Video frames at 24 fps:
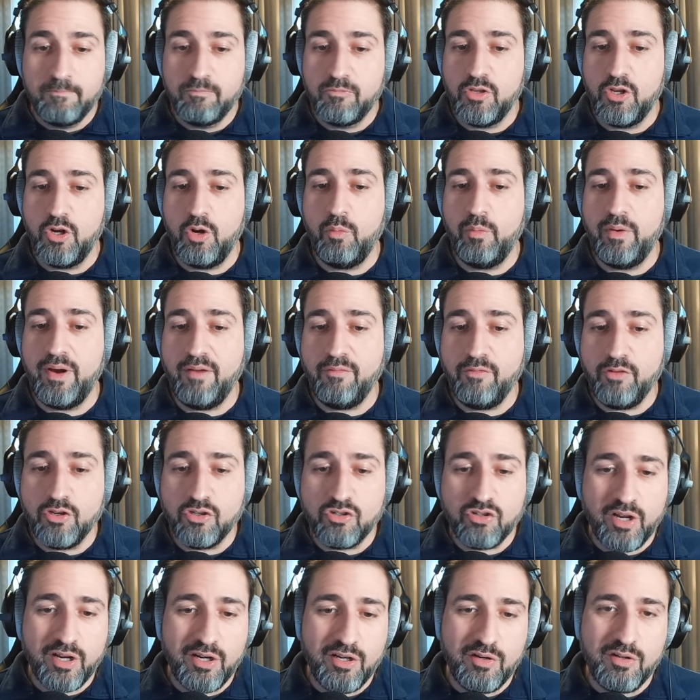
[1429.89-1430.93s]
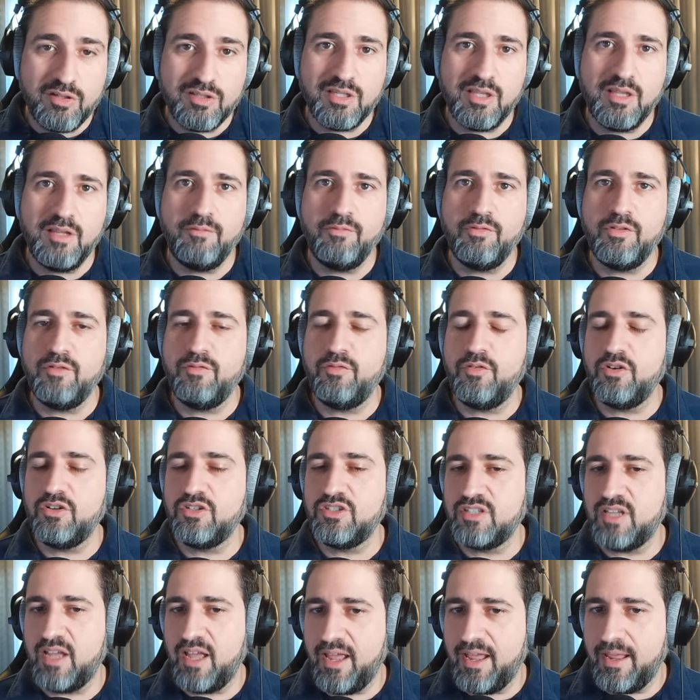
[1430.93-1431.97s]
whenever you're trying to do something for the
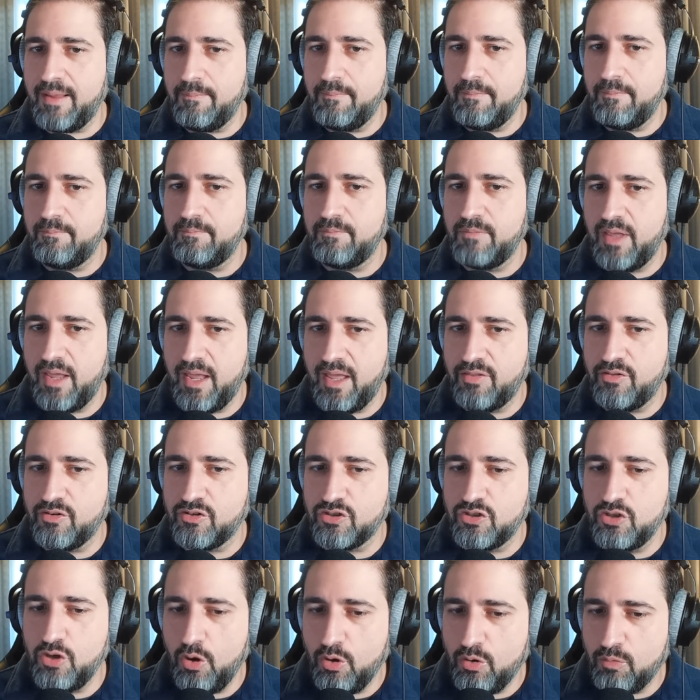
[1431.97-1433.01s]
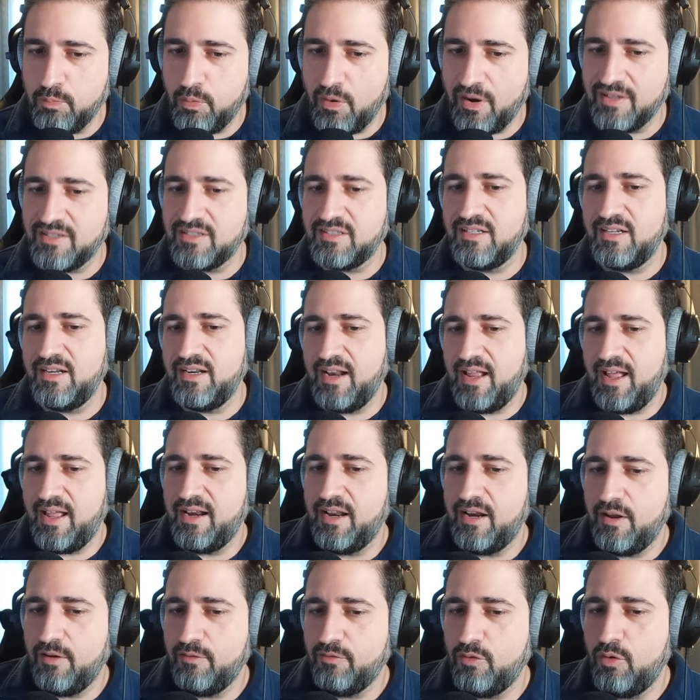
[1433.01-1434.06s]
first time and there's no precedent on
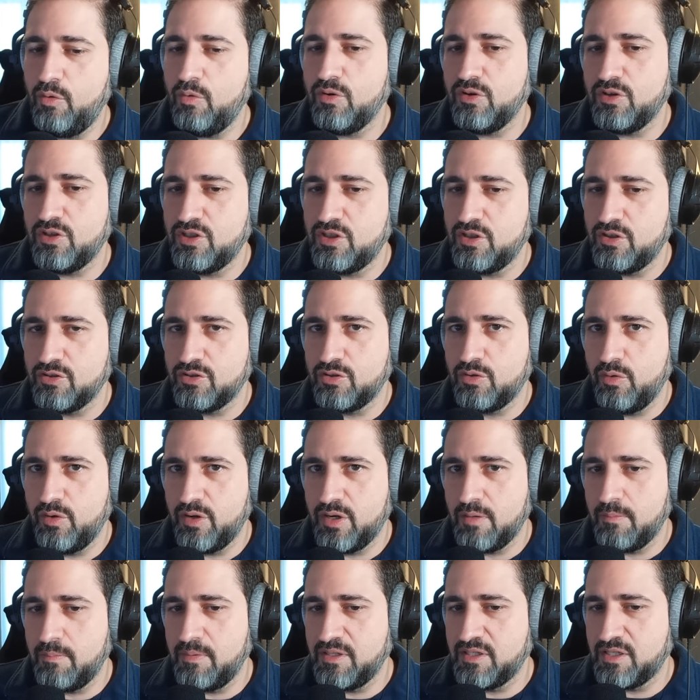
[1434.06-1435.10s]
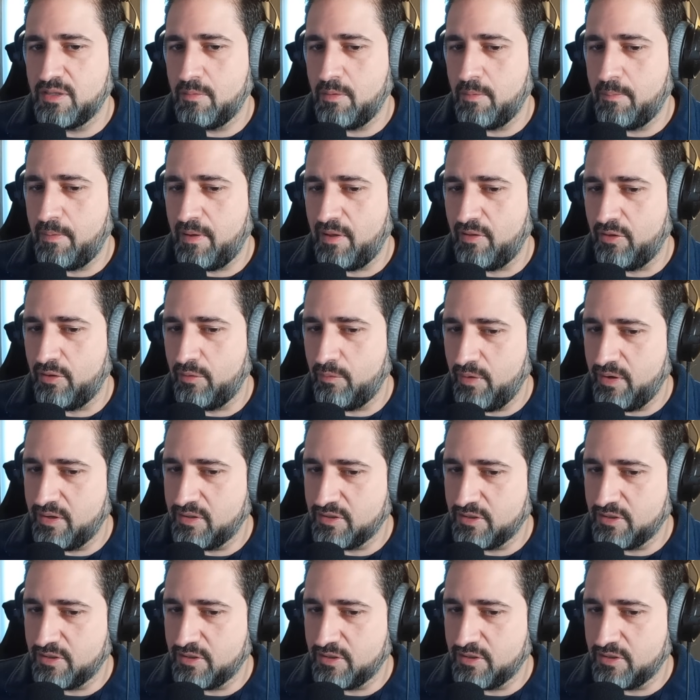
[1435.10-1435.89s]
it, of course, there's going to be some appellate